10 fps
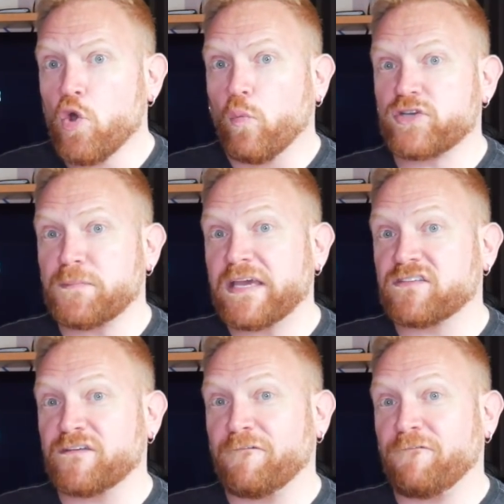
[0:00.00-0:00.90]
which
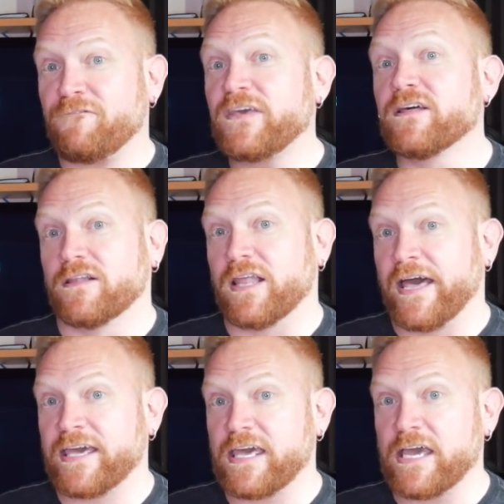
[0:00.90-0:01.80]
makes it feel
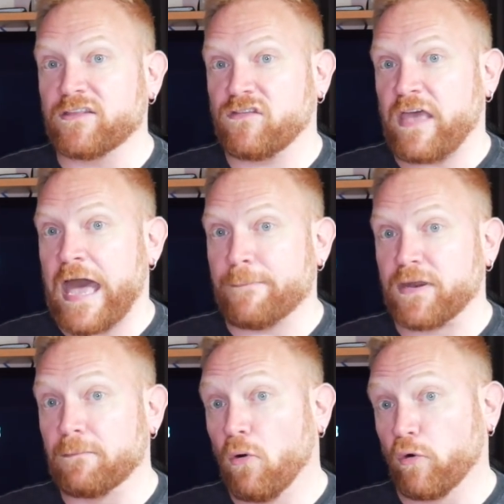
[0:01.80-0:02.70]
like it's
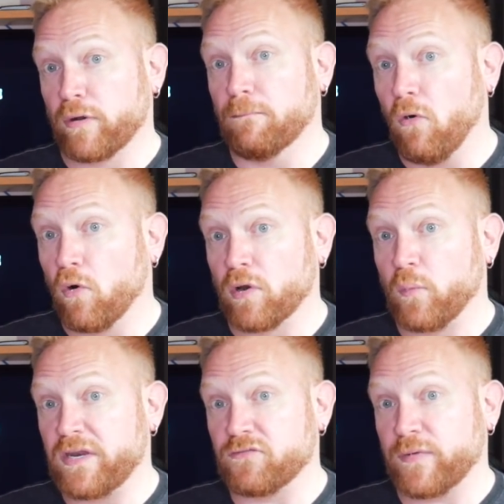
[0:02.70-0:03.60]
happening more and more,
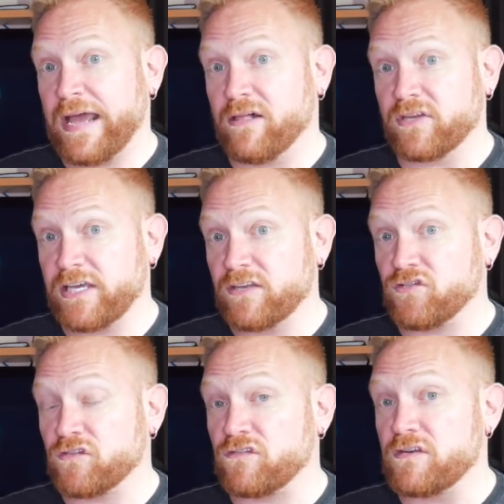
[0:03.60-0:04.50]
when in reality, it's
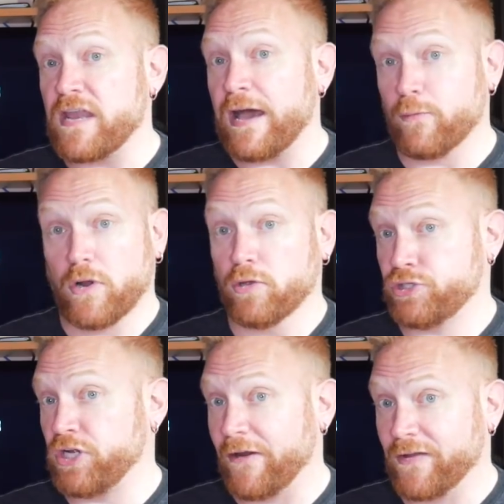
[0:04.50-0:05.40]
just now we're all
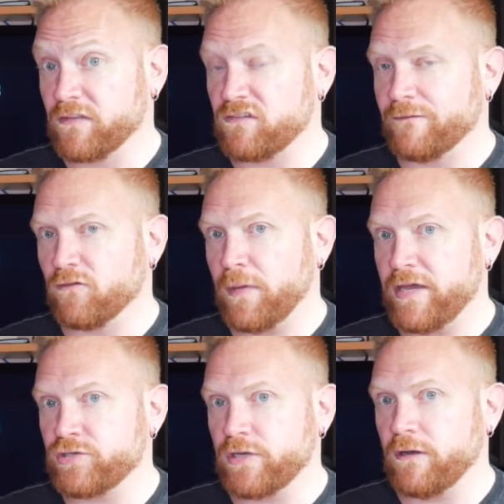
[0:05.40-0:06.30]
sharing this
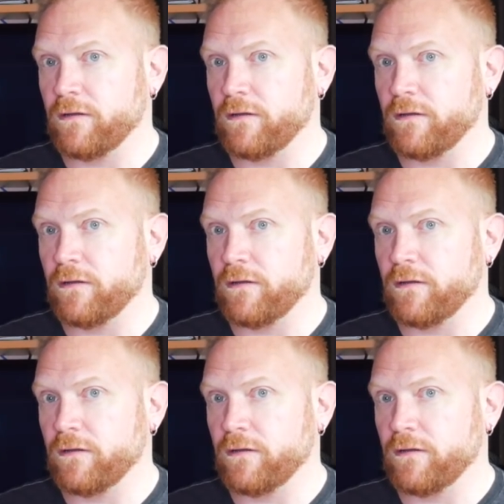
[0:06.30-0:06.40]
information.